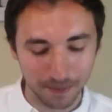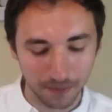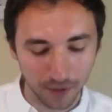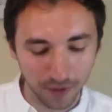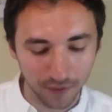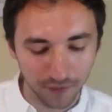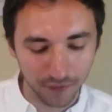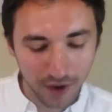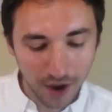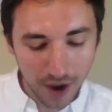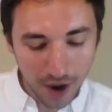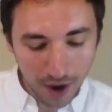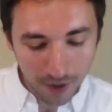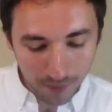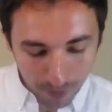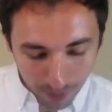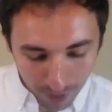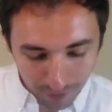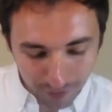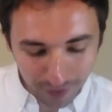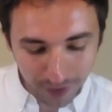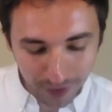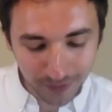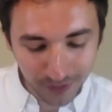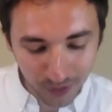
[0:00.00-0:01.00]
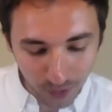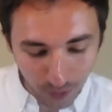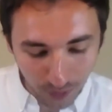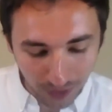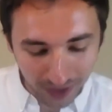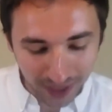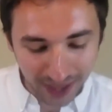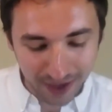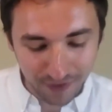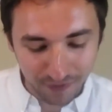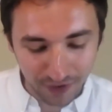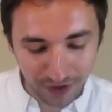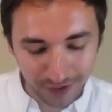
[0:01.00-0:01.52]
Proverbs
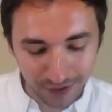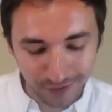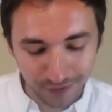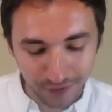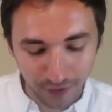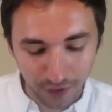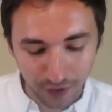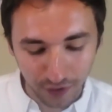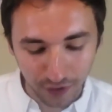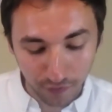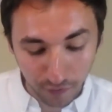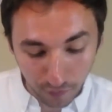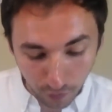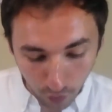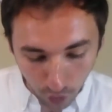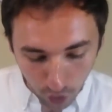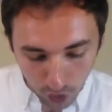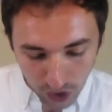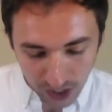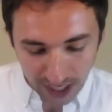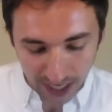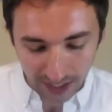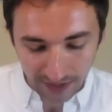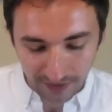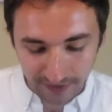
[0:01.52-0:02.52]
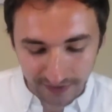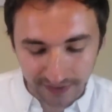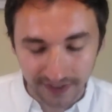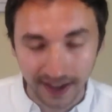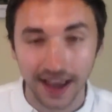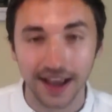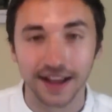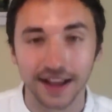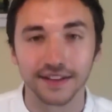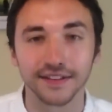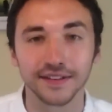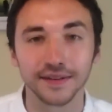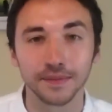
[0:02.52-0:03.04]
28 verse 14
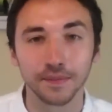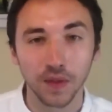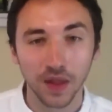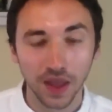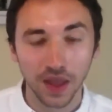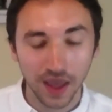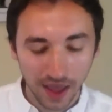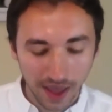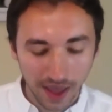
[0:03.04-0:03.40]
says,